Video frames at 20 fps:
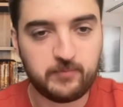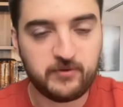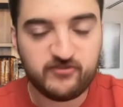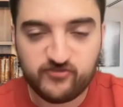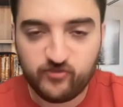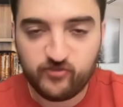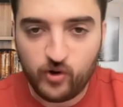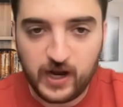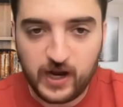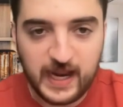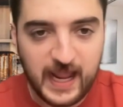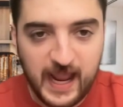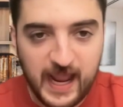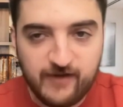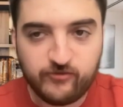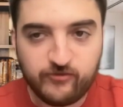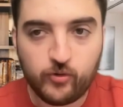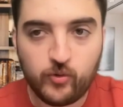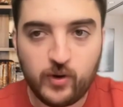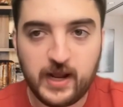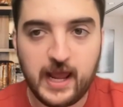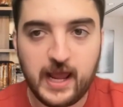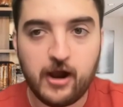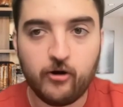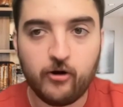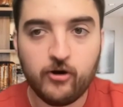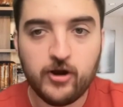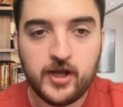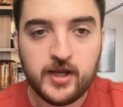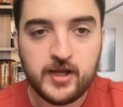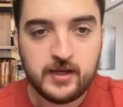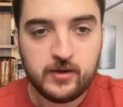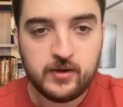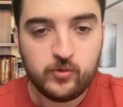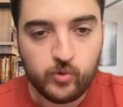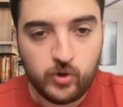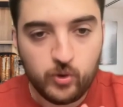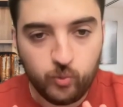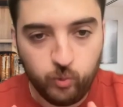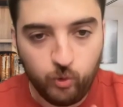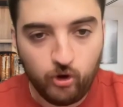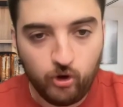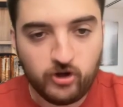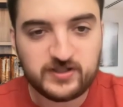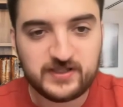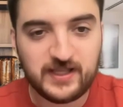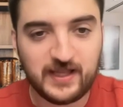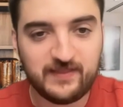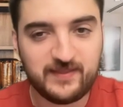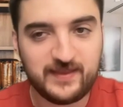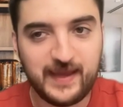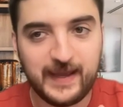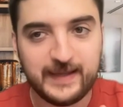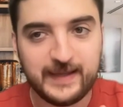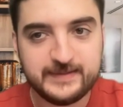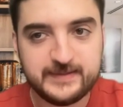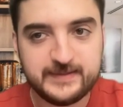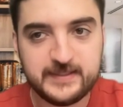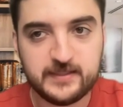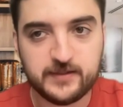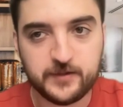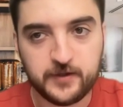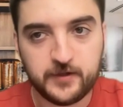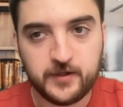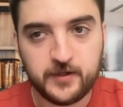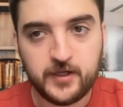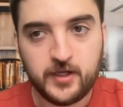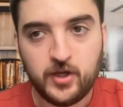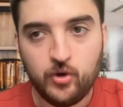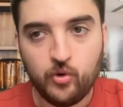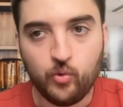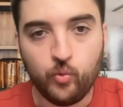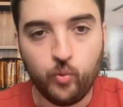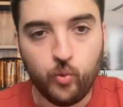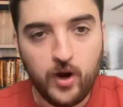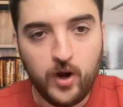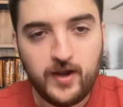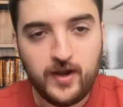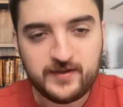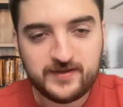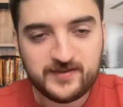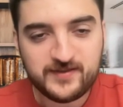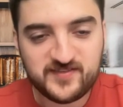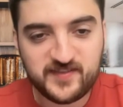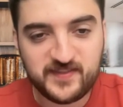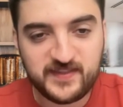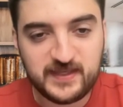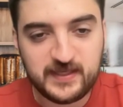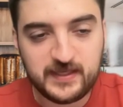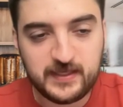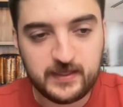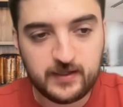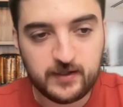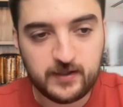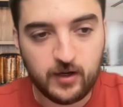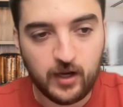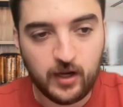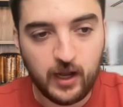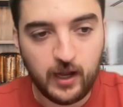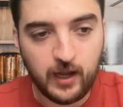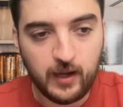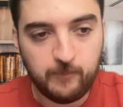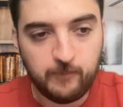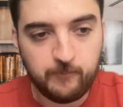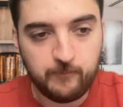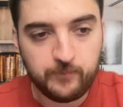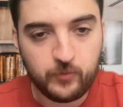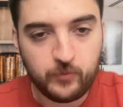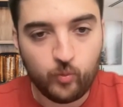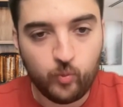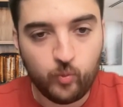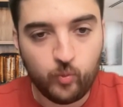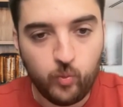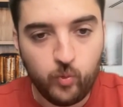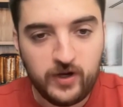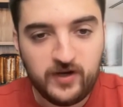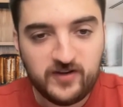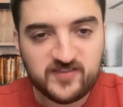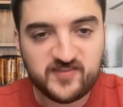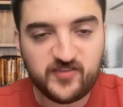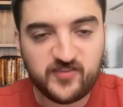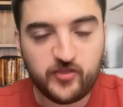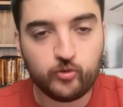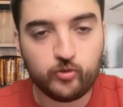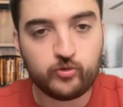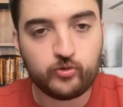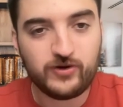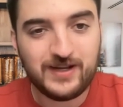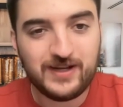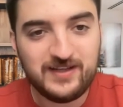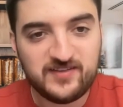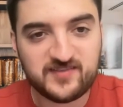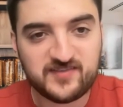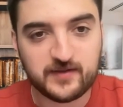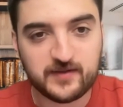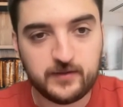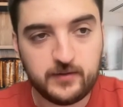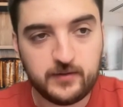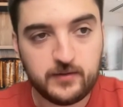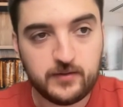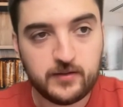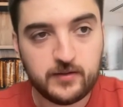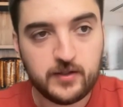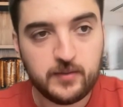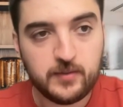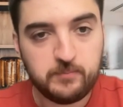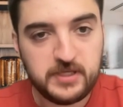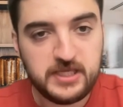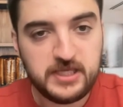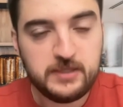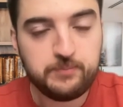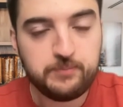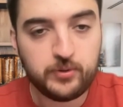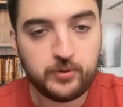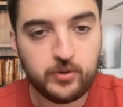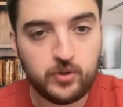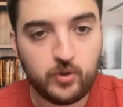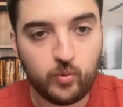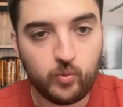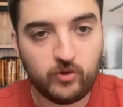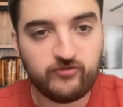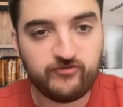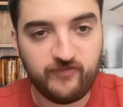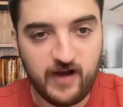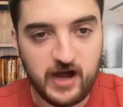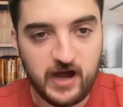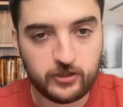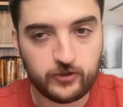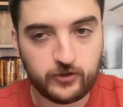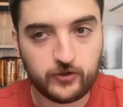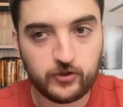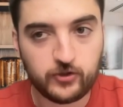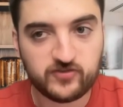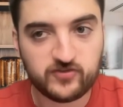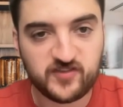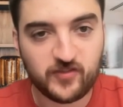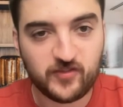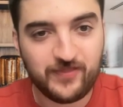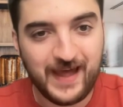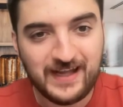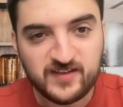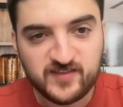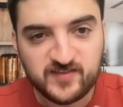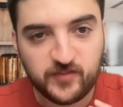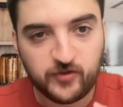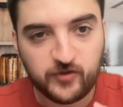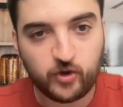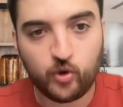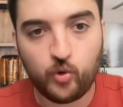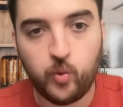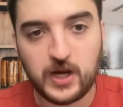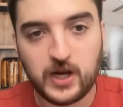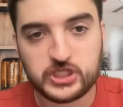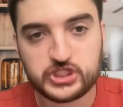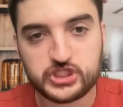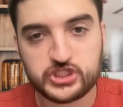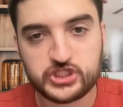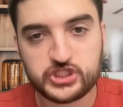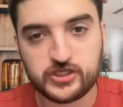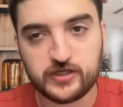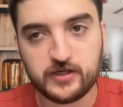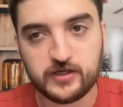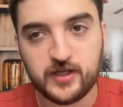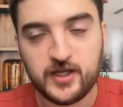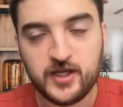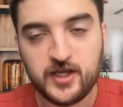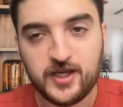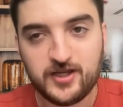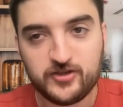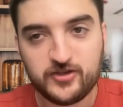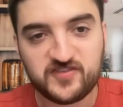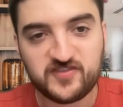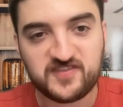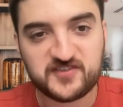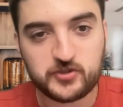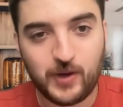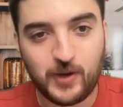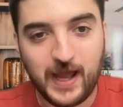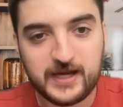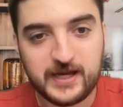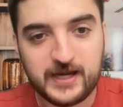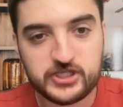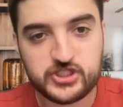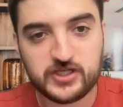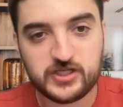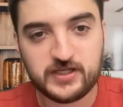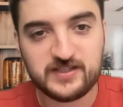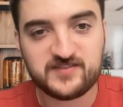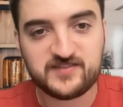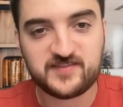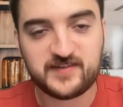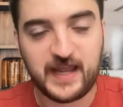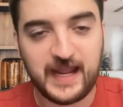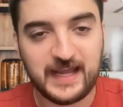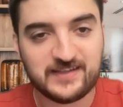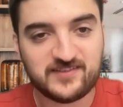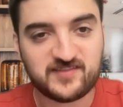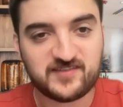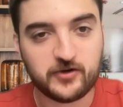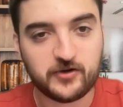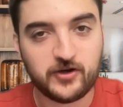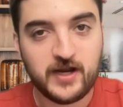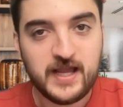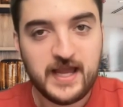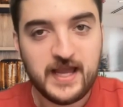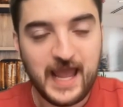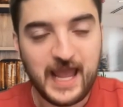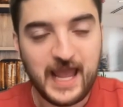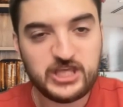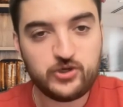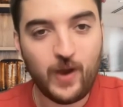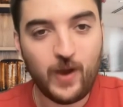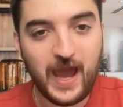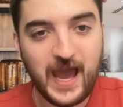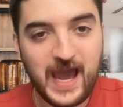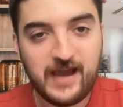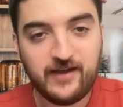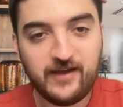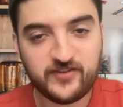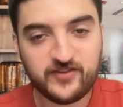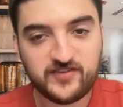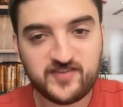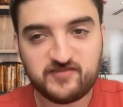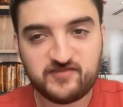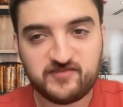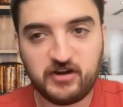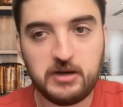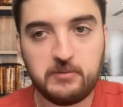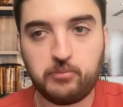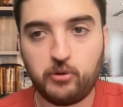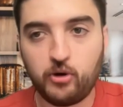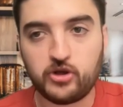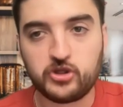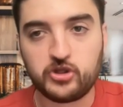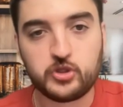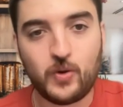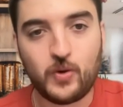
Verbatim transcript: Before I ever went out, we worked on the idea. What is the um, what is the reason people will follow you? So that's the question your strategy needs to answer. And you have this is very important.